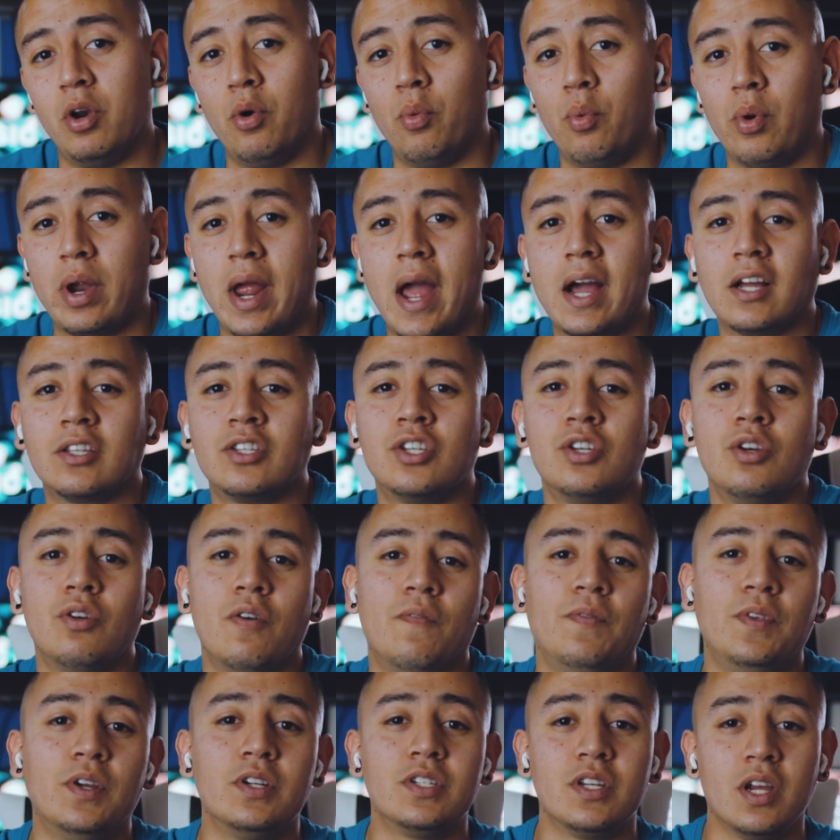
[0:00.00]
me to react
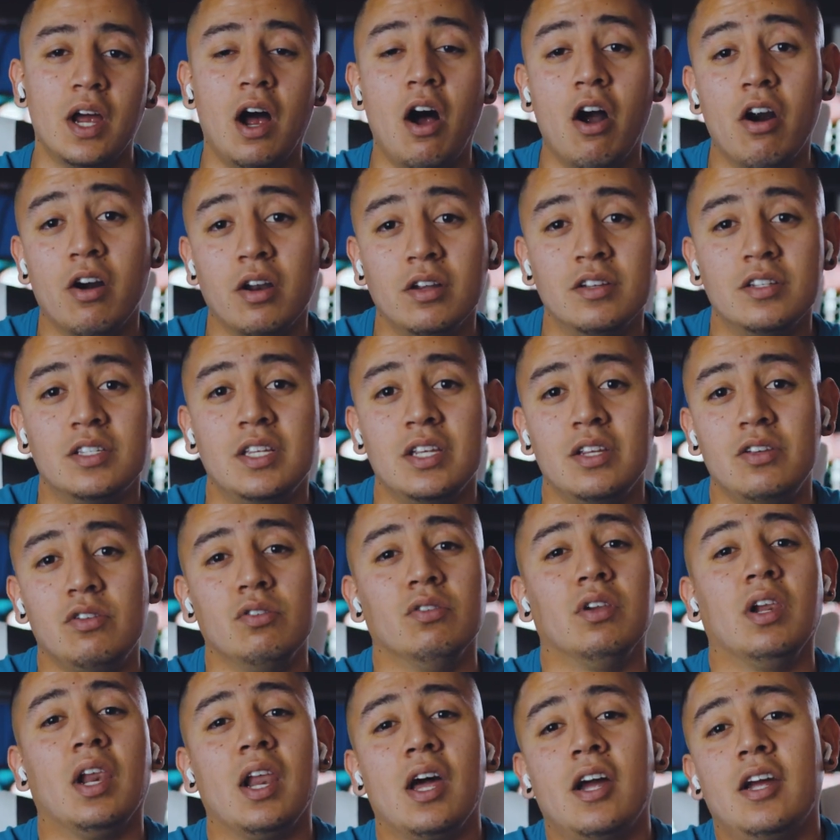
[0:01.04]
to, if there's an artist that
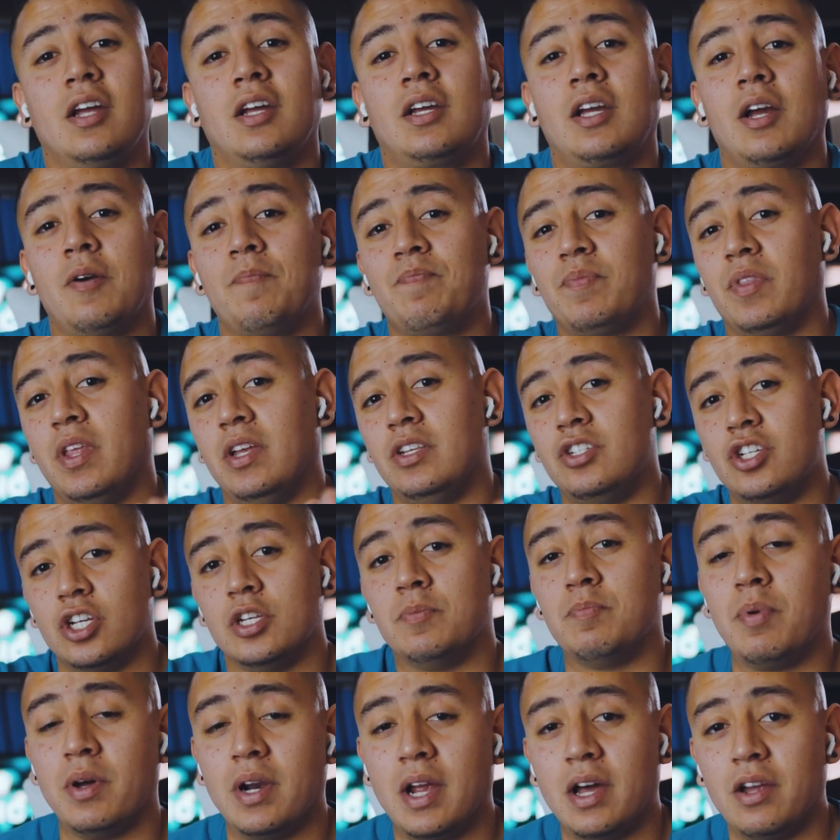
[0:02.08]
you like that
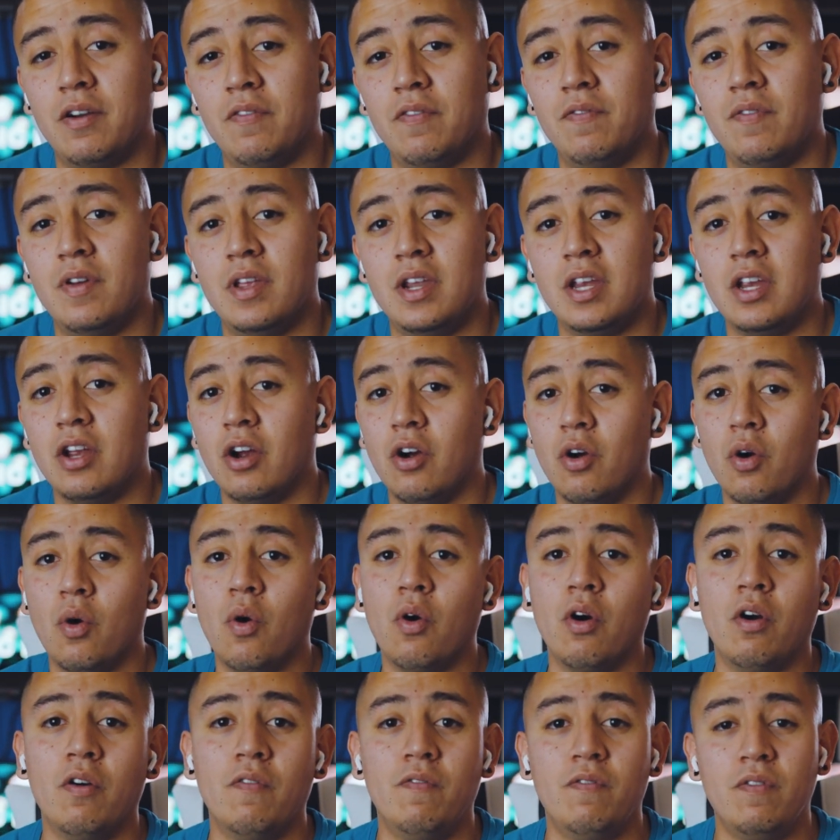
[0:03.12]
just put out a video,
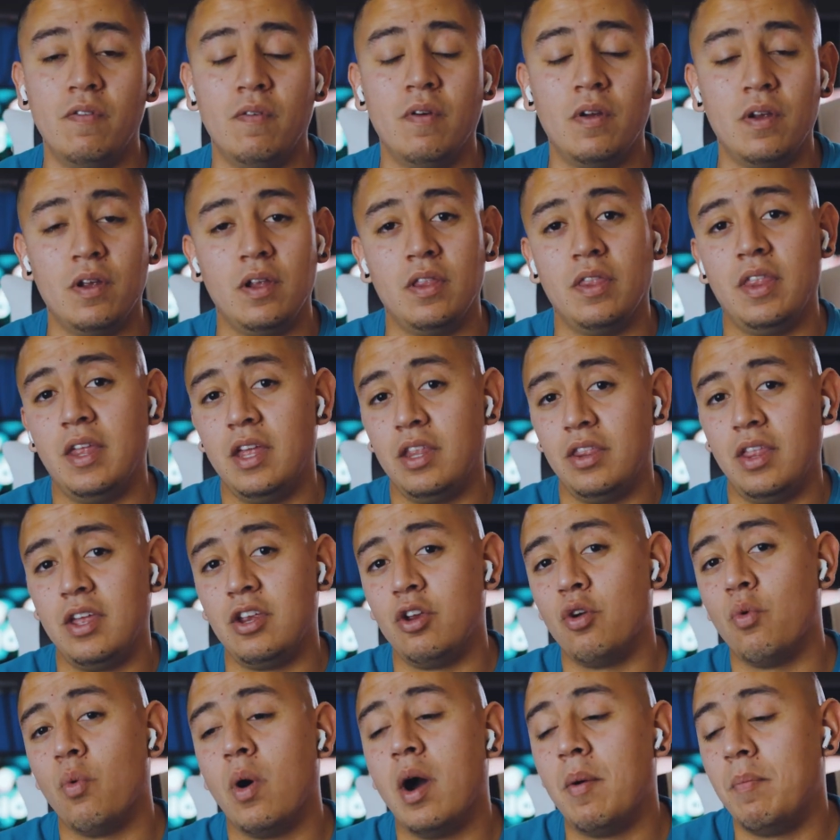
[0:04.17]
or that
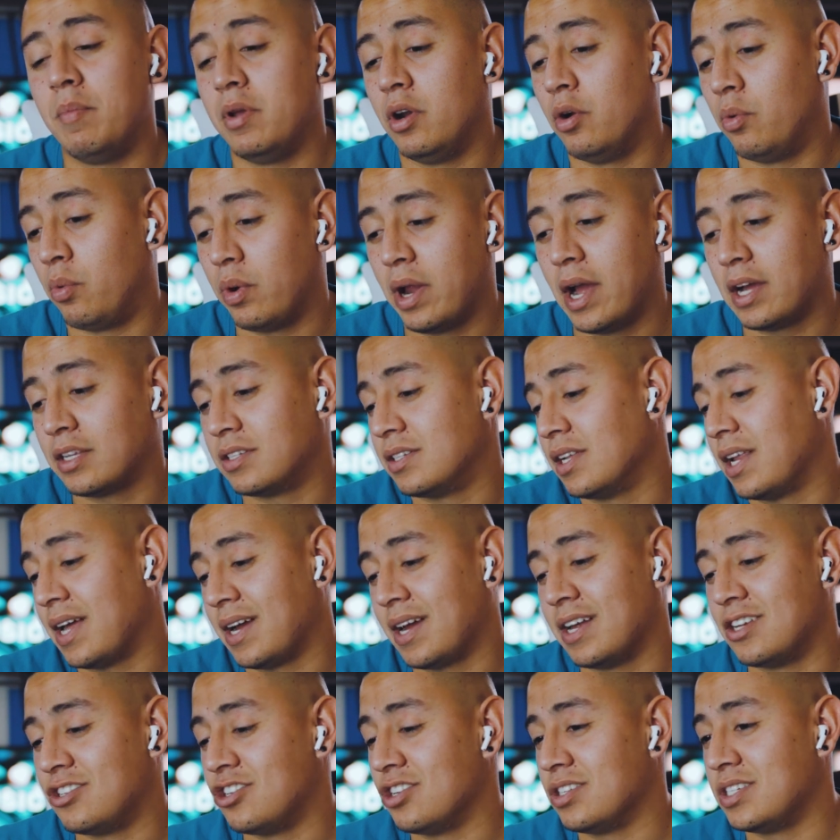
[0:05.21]
you want me to react to.
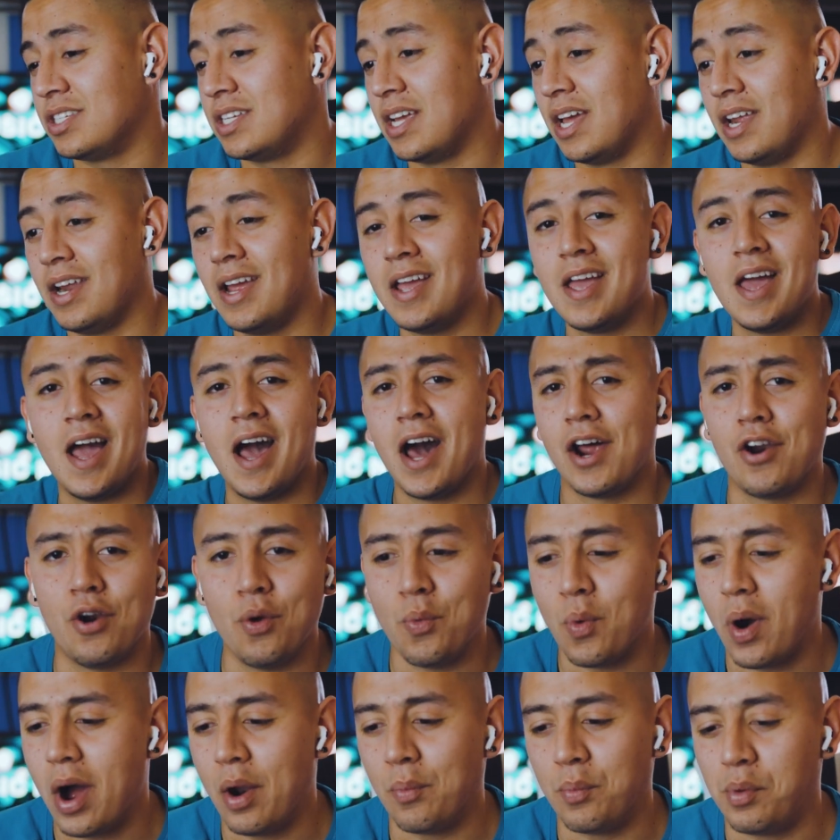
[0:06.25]
Like I just said, I don't
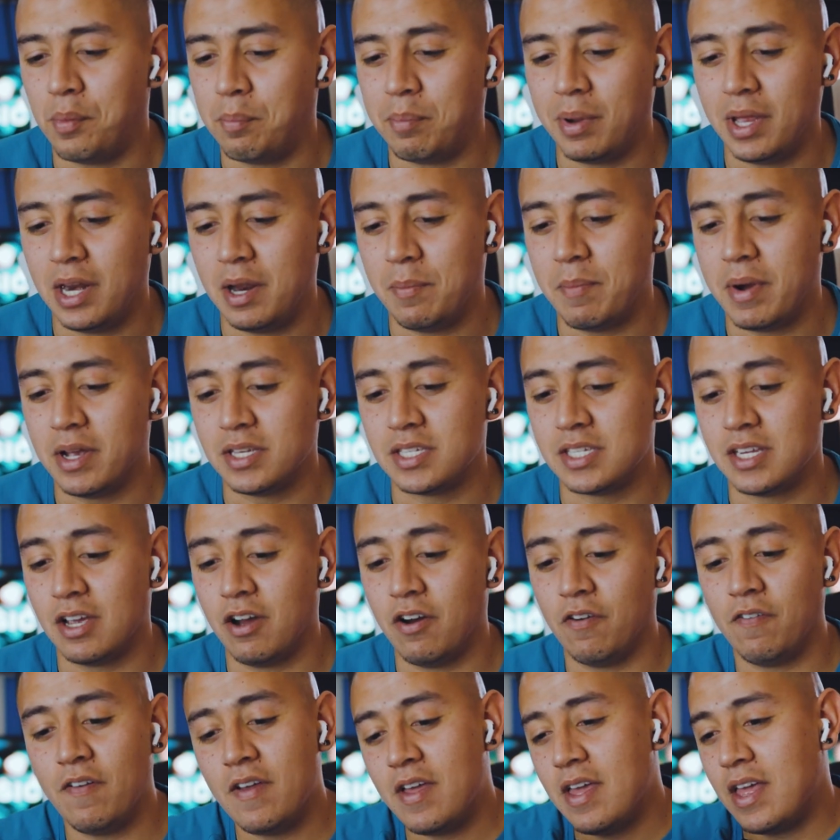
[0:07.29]
know why I'm repeating
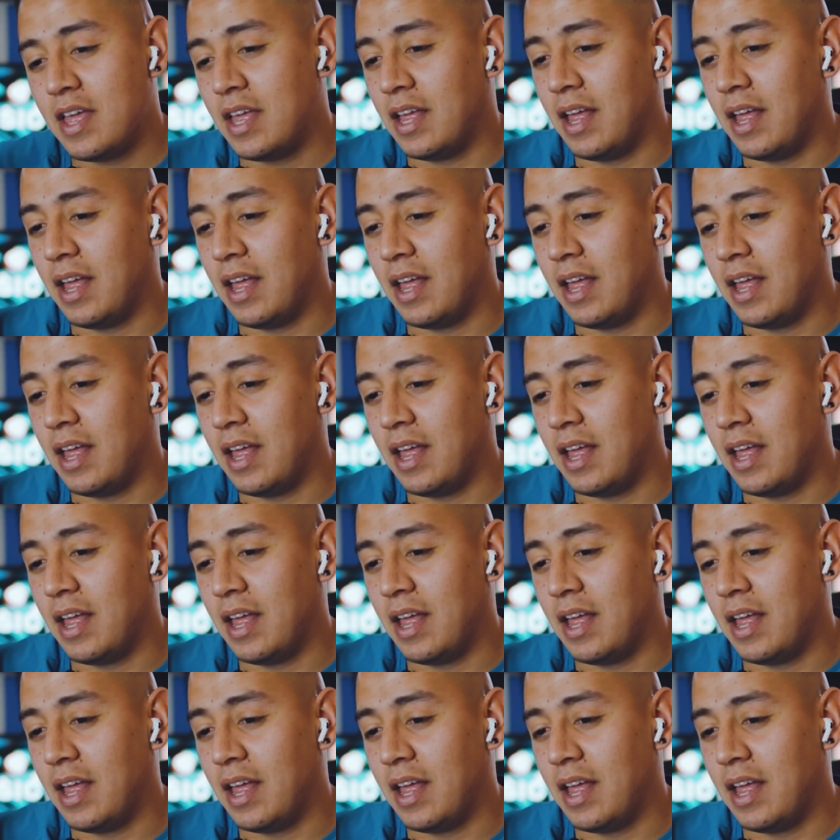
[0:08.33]
myself.